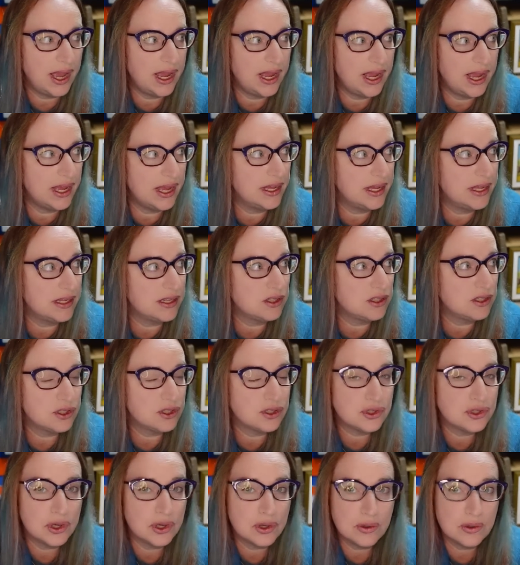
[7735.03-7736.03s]
and
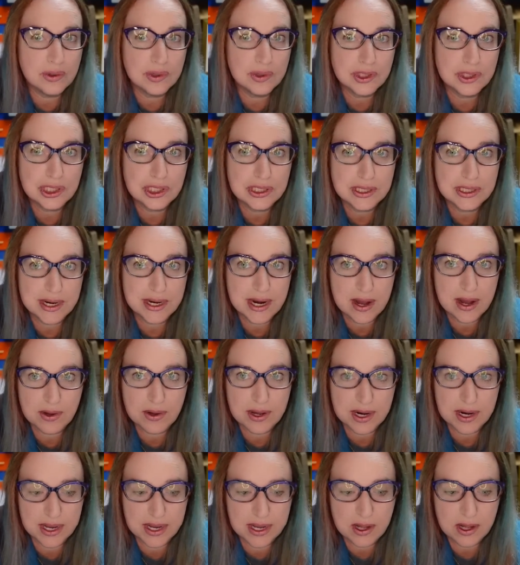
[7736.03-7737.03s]
so she said, How
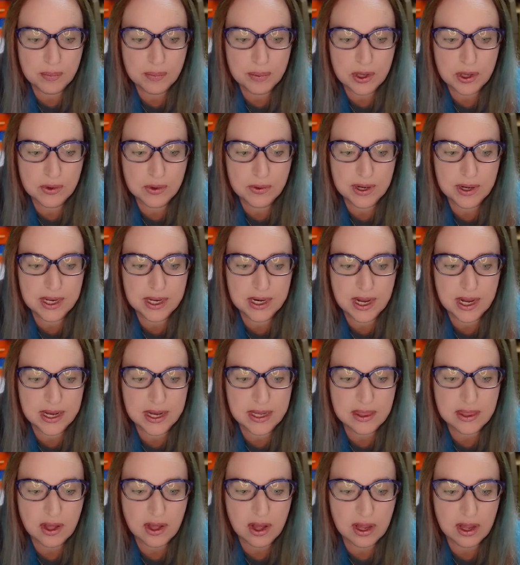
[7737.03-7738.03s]
can I help you? And
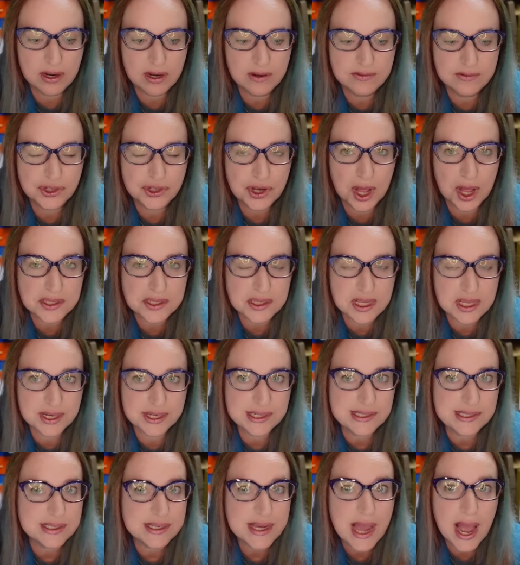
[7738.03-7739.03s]
I thought of Jocelyn
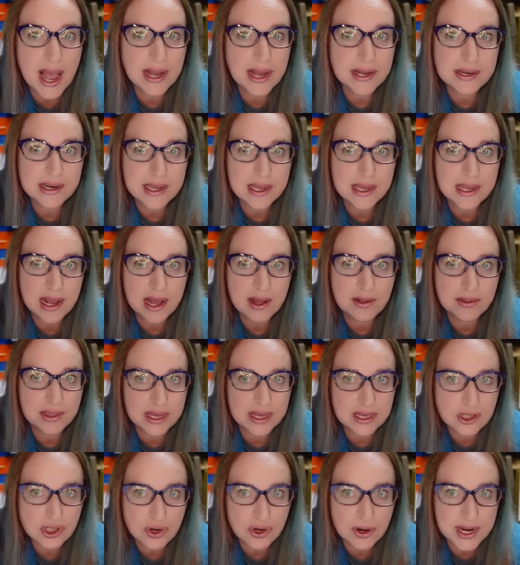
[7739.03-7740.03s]
and Dagny and how
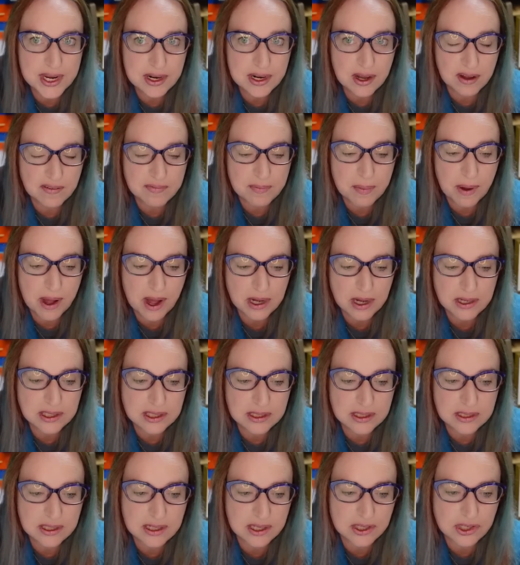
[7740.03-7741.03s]
they trade off
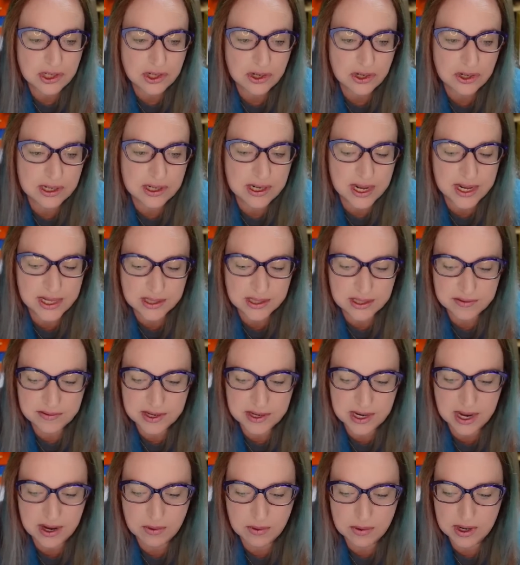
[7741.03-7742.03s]
boxes because her and I live
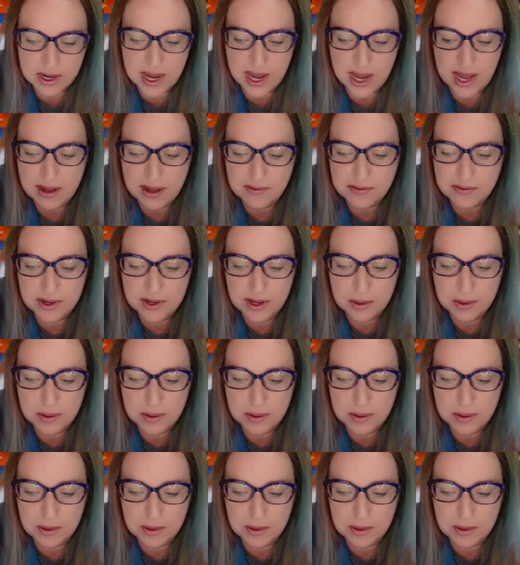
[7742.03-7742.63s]
an hour and a half